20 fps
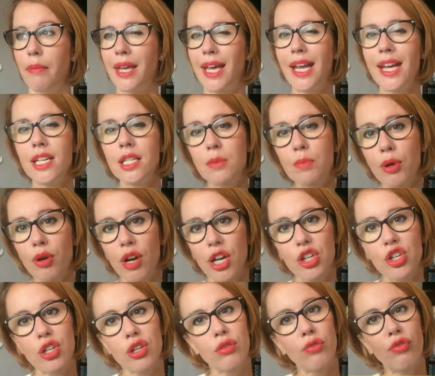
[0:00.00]
get
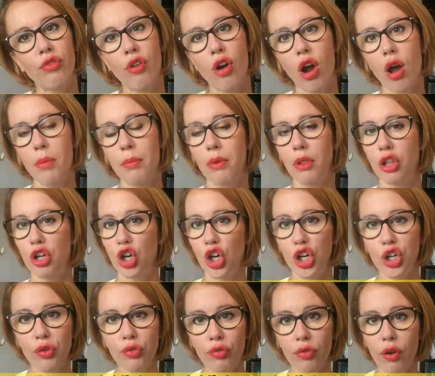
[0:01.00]
inspiration from,
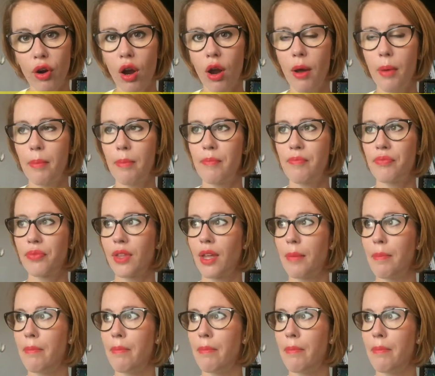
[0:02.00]
learn from,